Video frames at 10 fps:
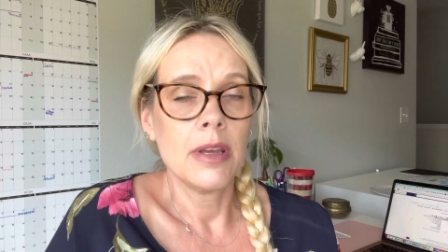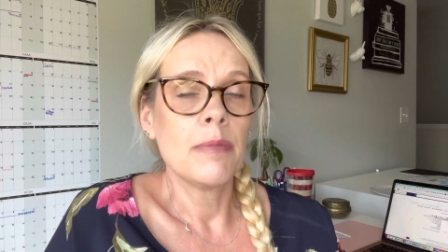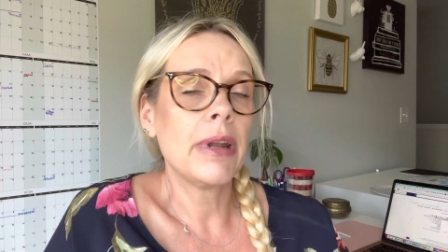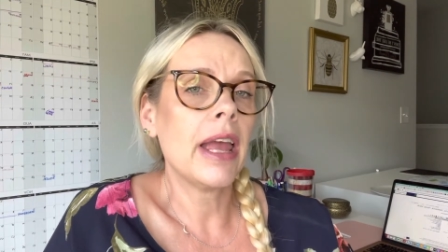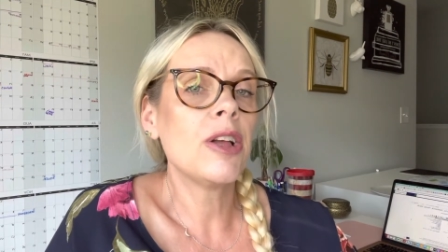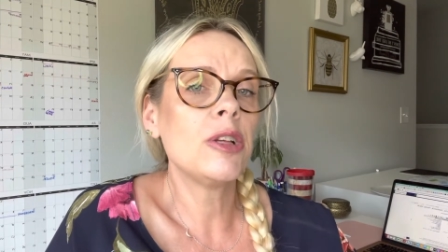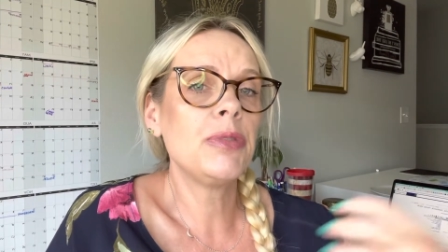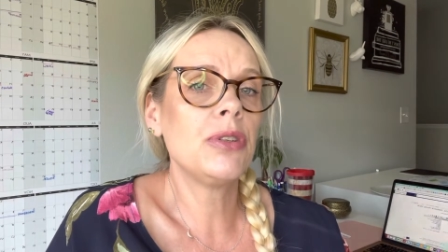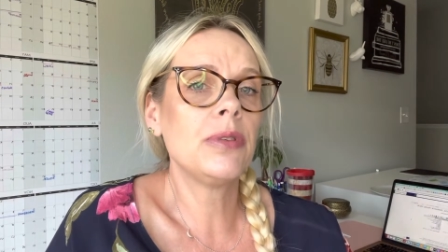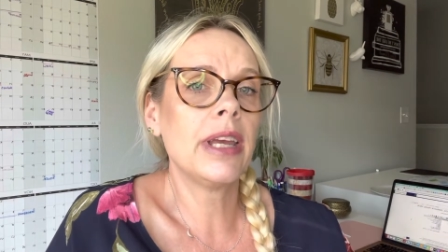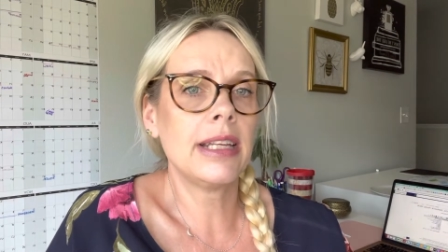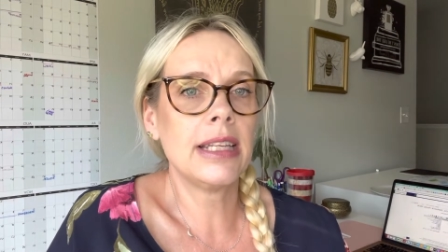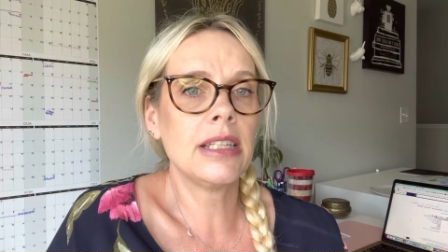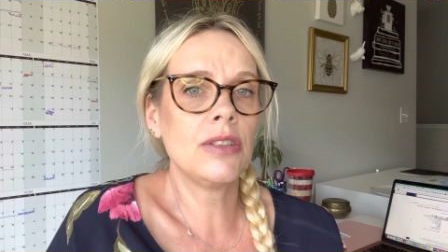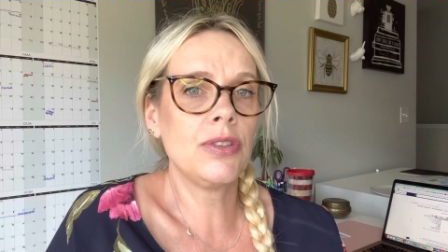but it helps you get
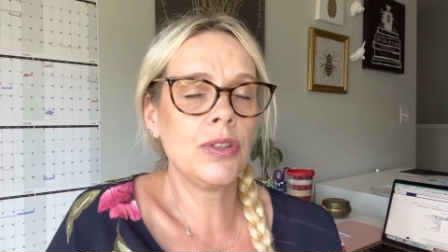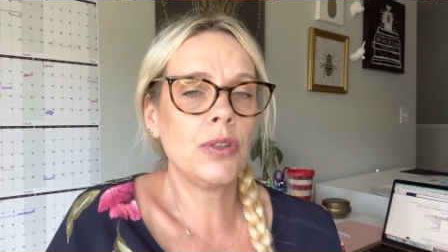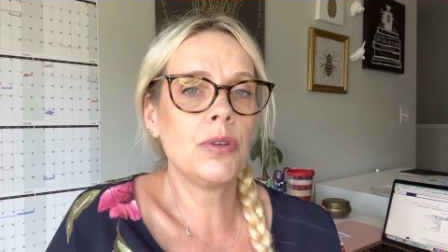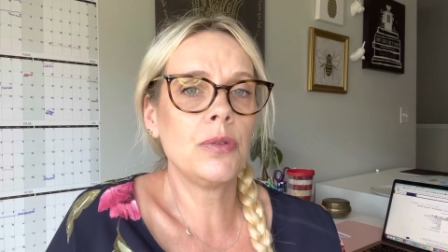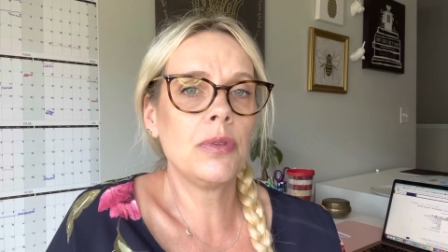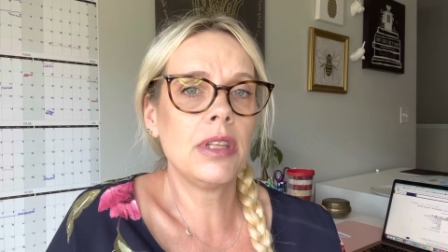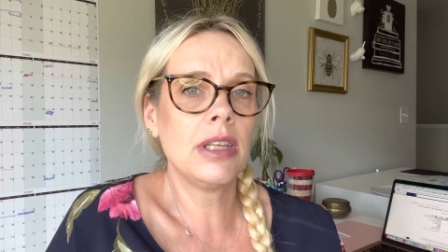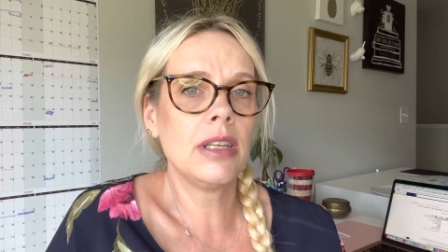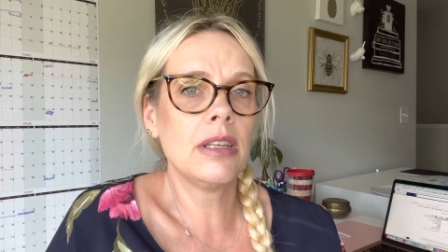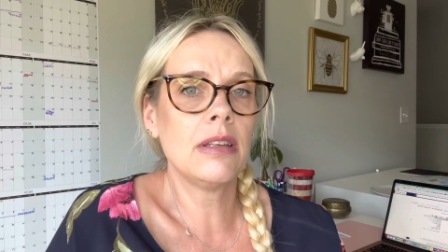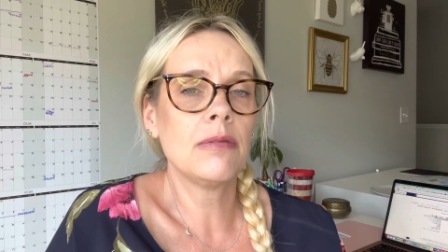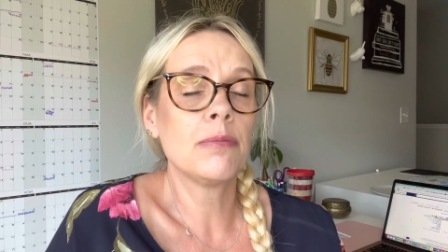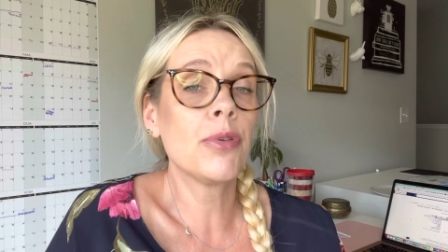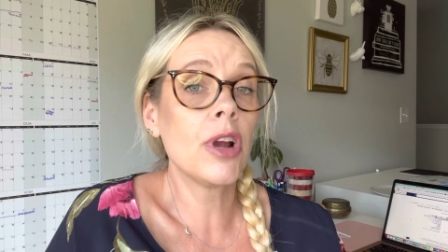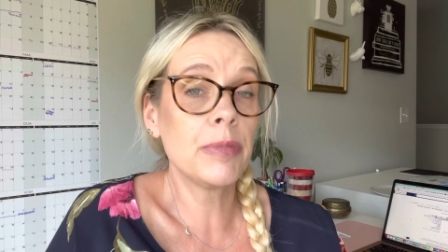into the
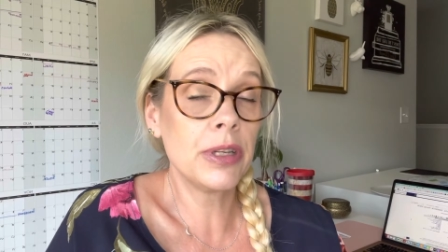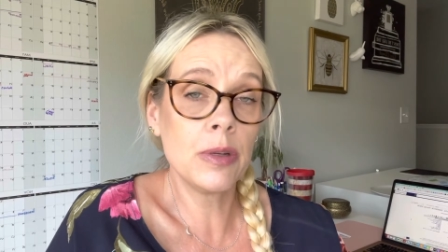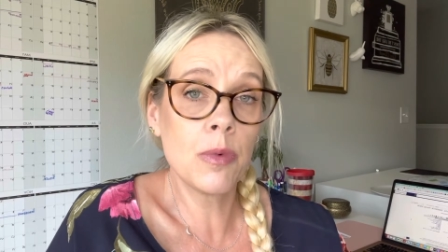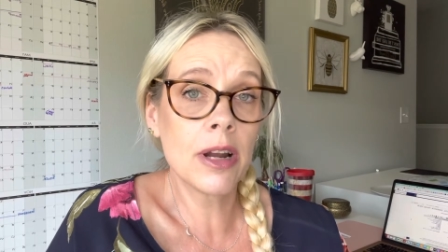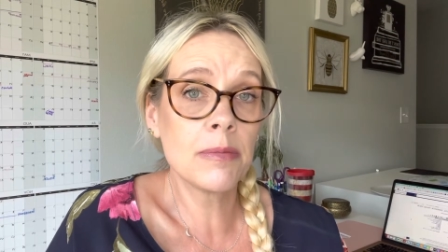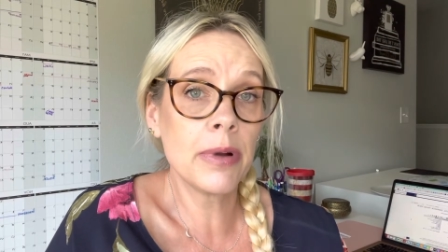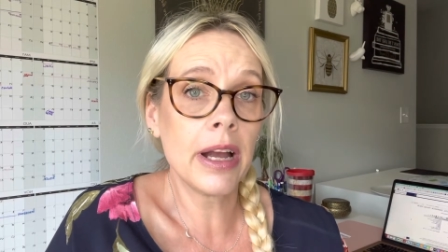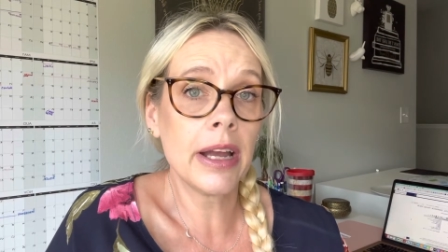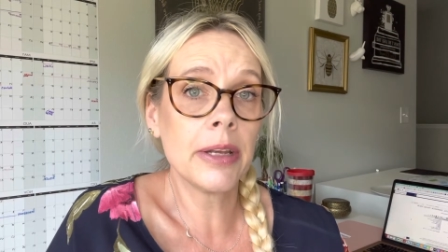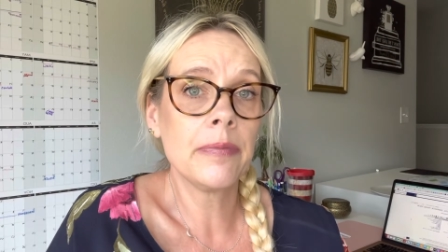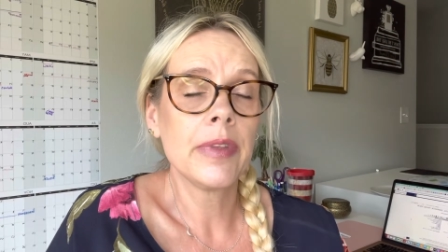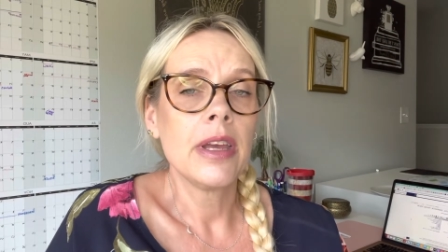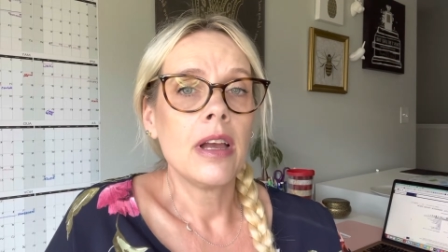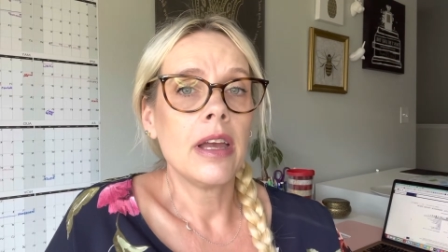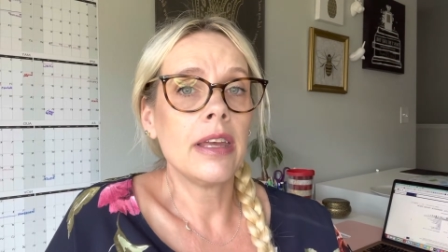property you want to buy
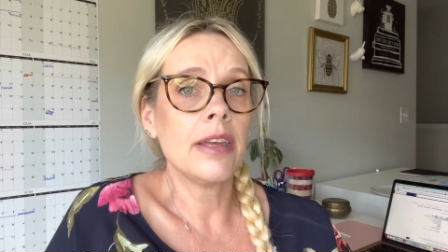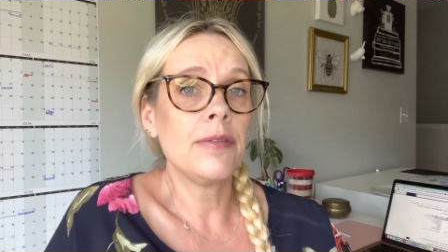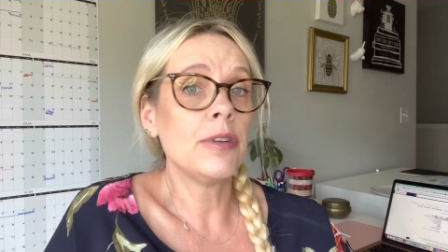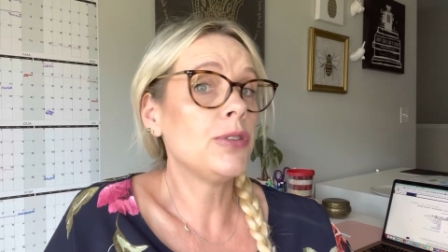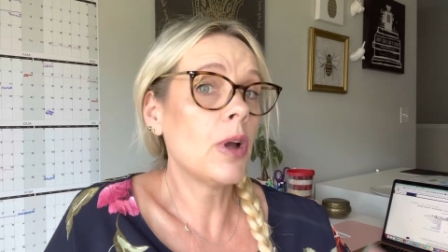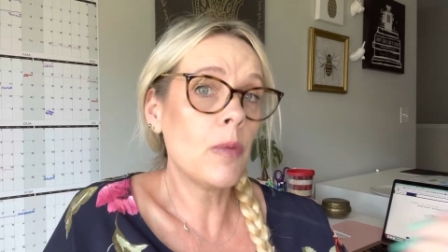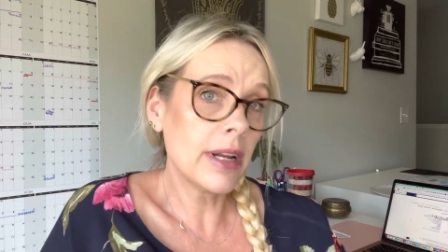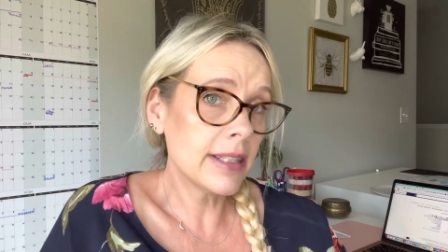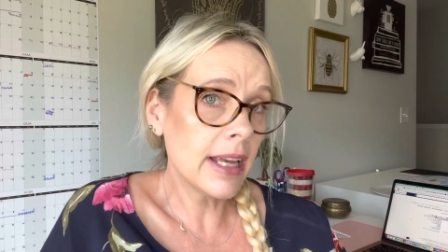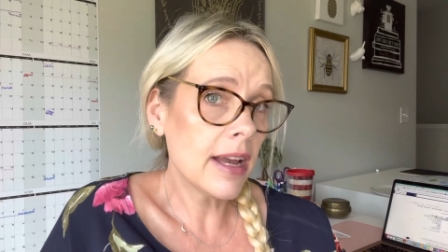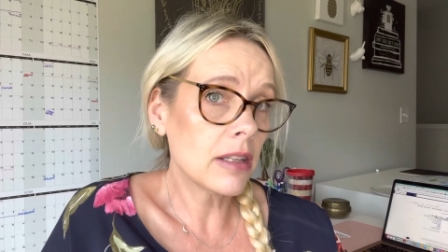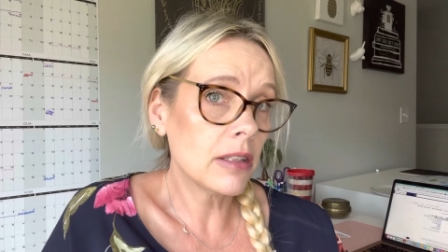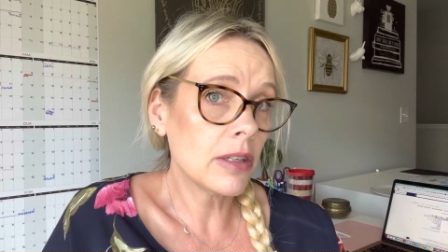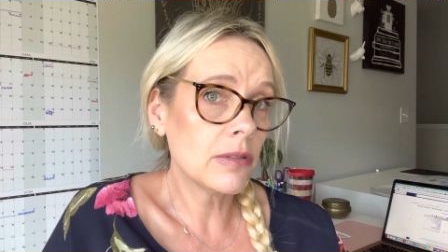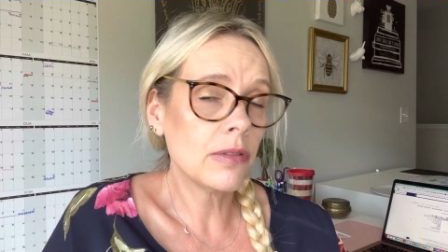if you don't want to take out a
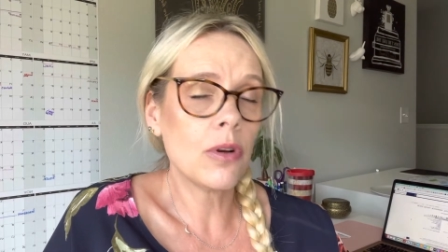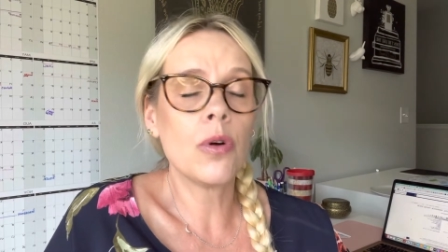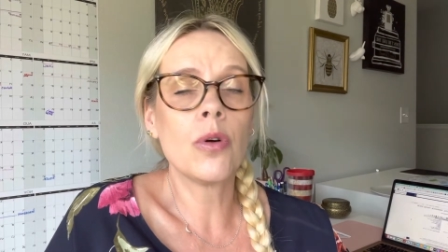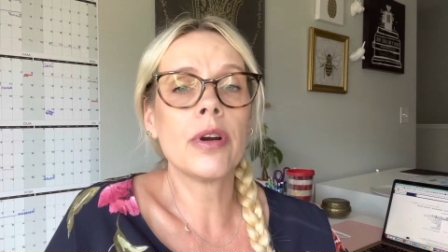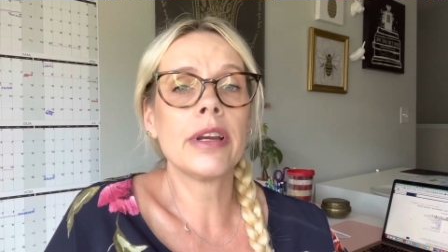loan or